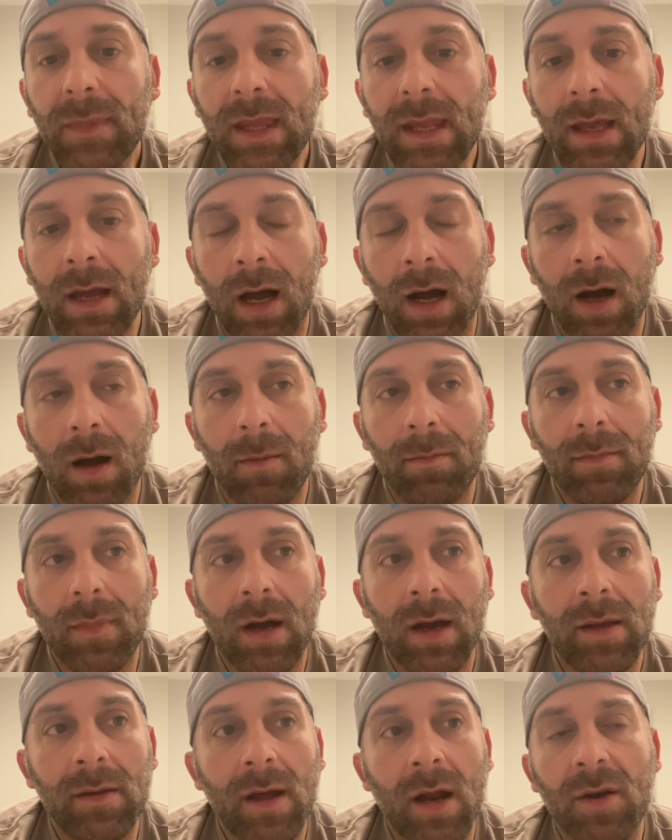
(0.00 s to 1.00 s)
I
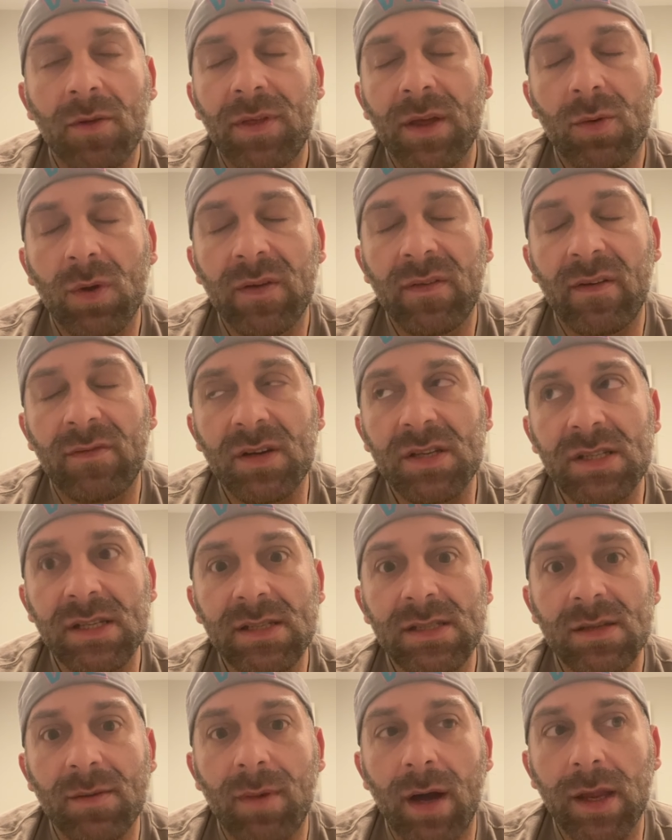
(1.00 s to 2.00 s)
don't think we've ever seen
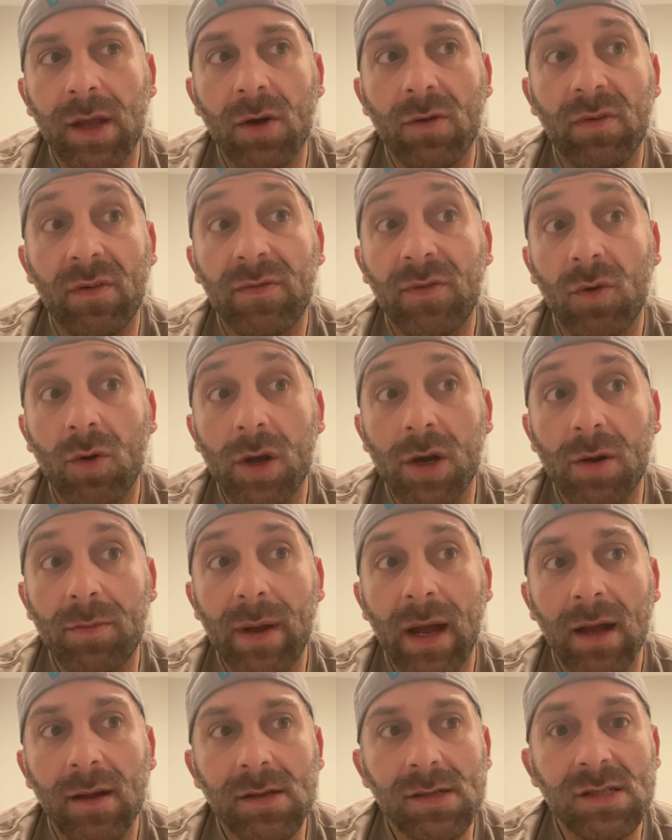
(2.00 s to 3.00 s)
somebody over 400
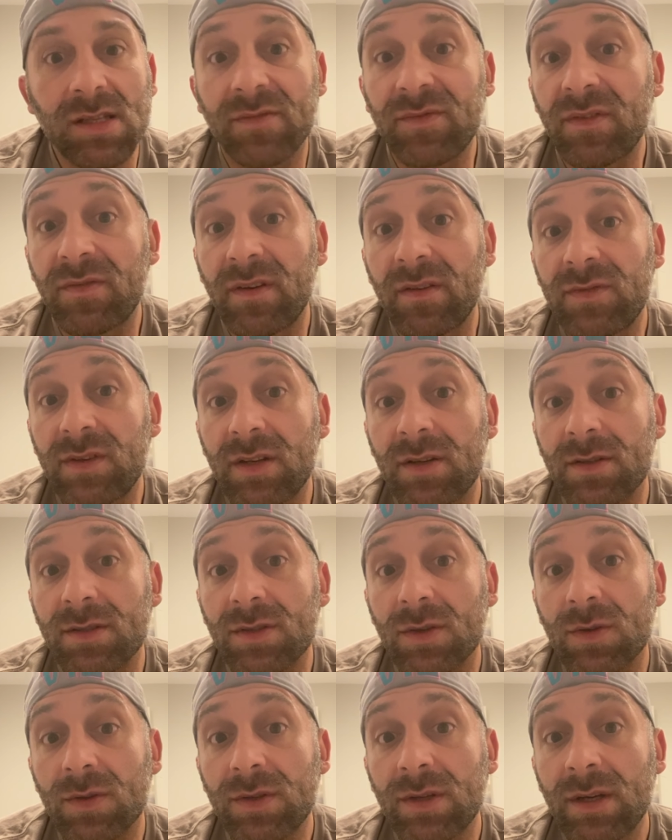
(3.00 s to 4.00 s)
pounds live to 50 years
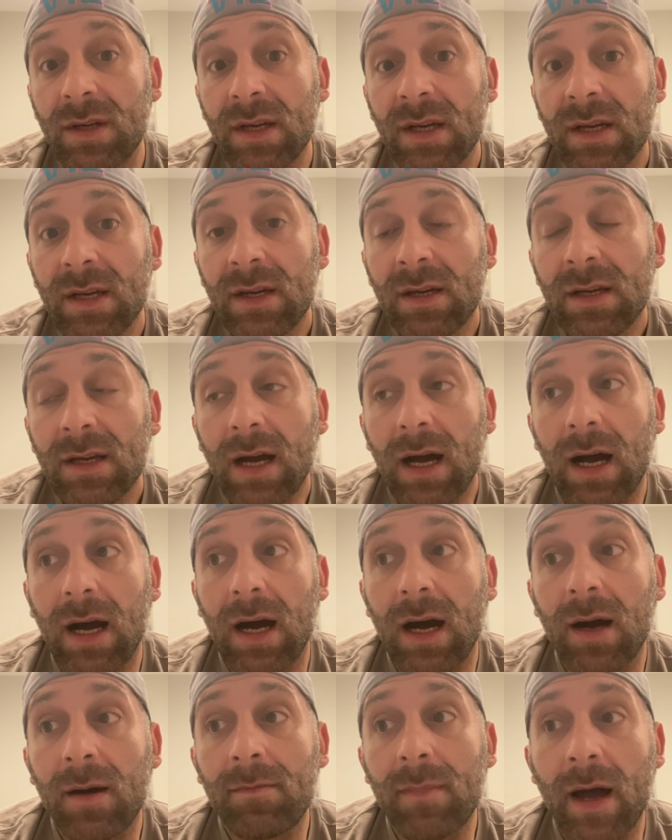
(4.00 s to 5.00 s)
old.
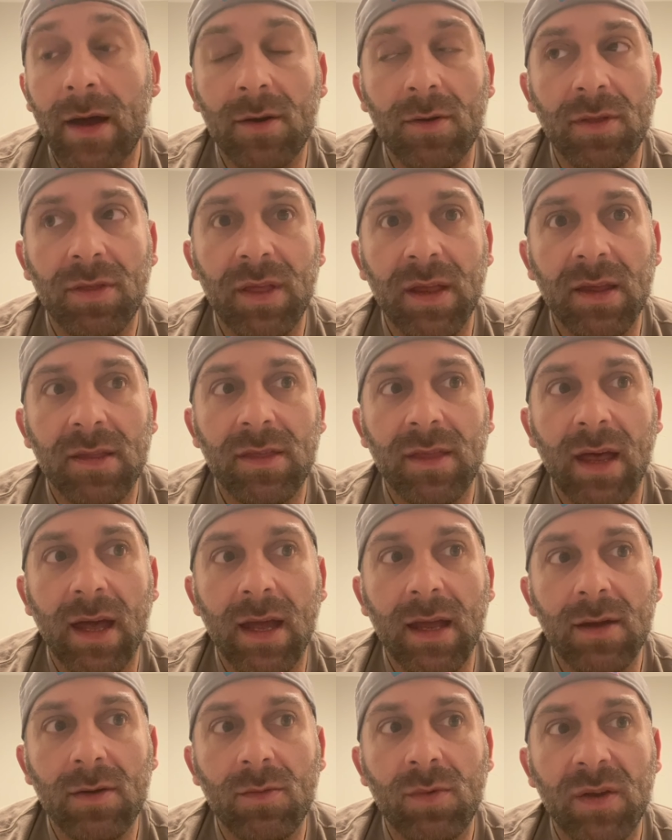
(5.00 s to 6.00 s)
I don't think
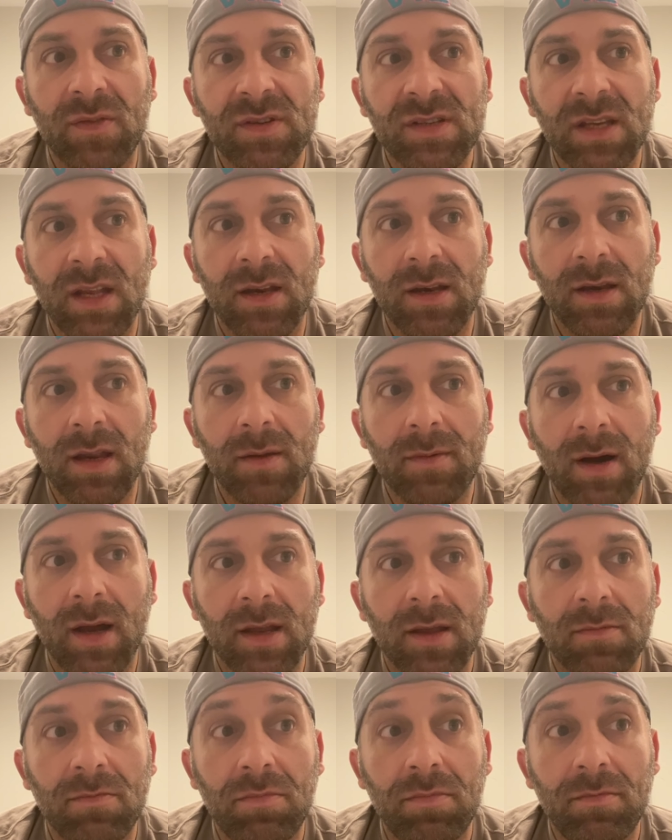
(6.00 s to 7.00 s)
that we've seen
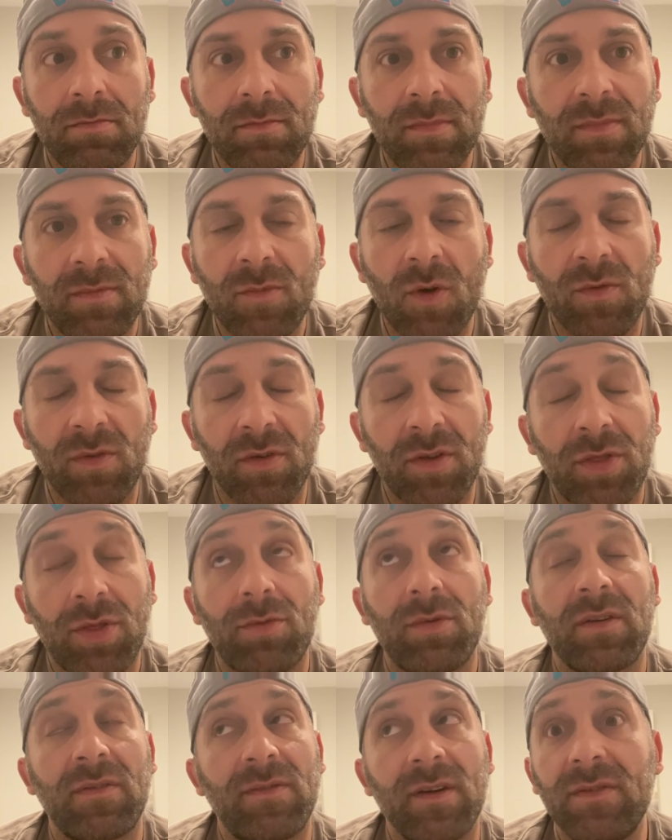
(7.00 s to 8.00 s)
anybody over
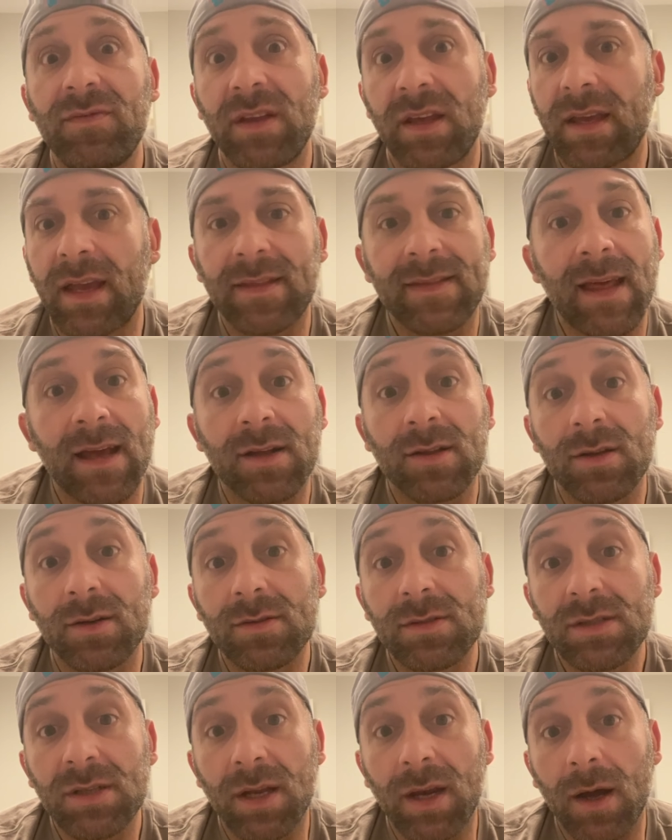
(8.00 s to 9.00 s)
350 get that
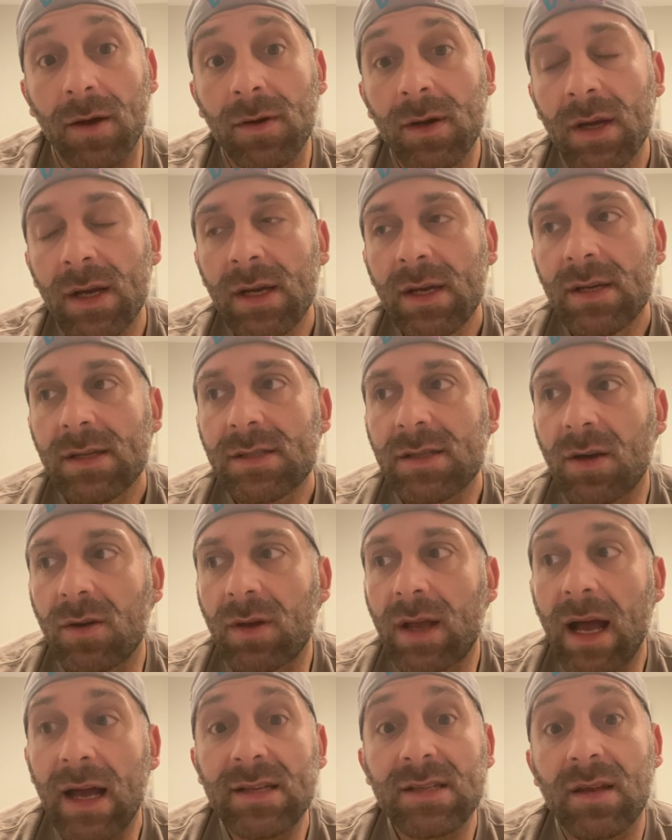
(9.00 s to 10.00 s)
close, So
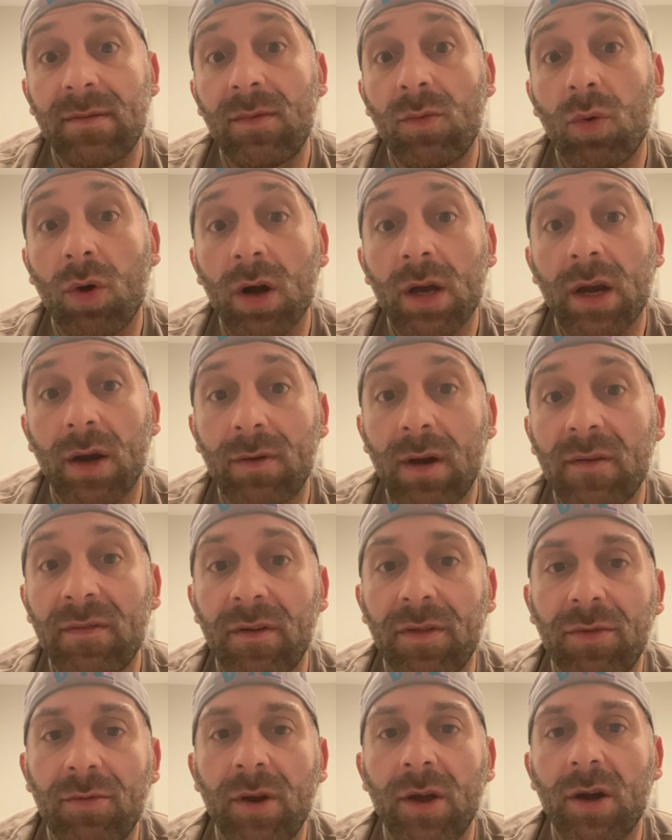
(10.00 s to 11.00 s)
guys that have been walking around for
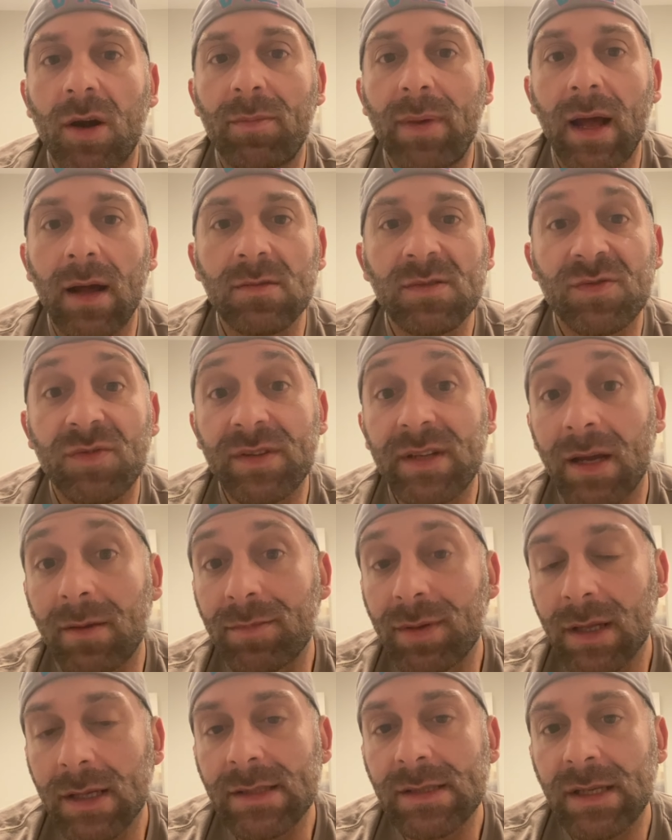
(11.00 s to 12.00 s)
300 pounds for 10
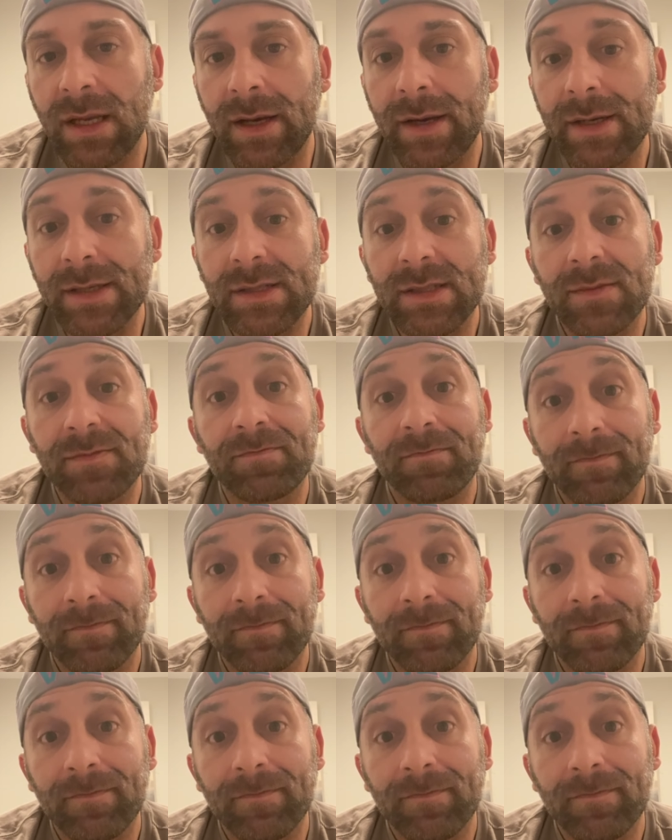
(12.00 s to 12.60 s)
plus years,